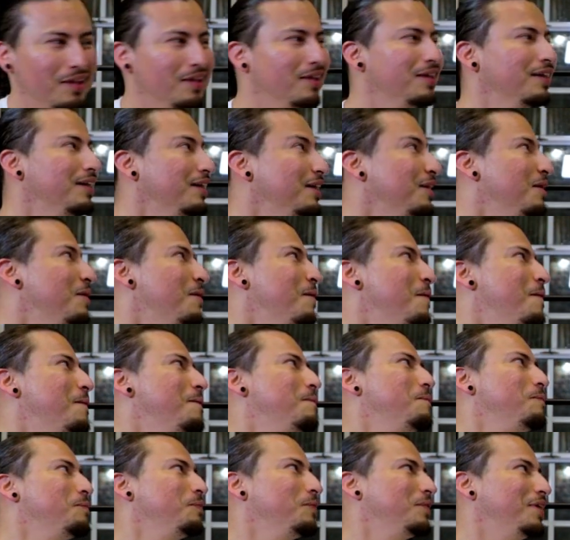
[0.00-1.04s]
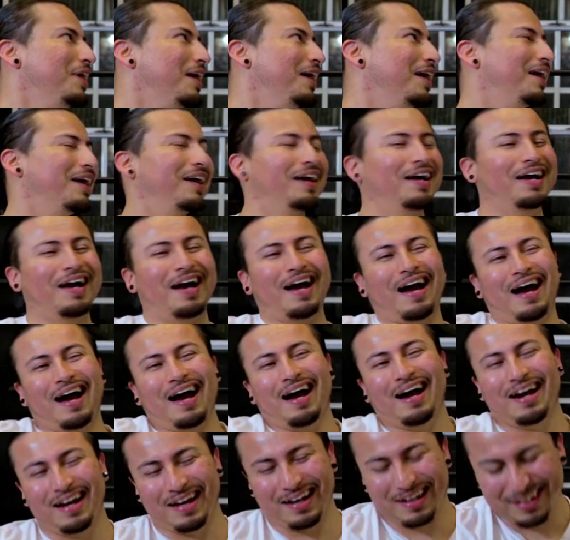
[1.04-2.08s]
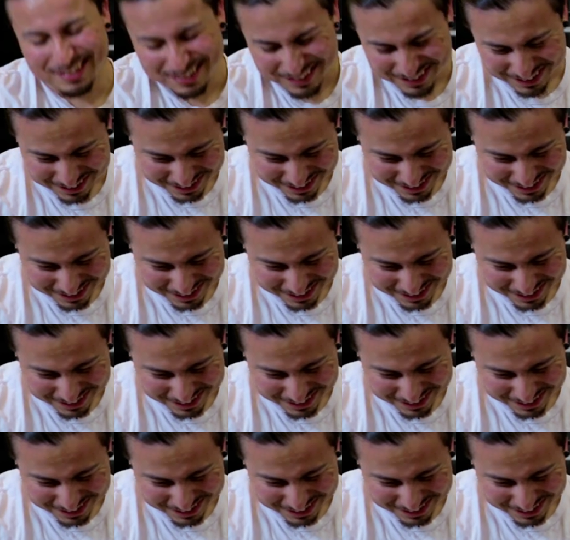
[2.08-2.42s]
[no speech]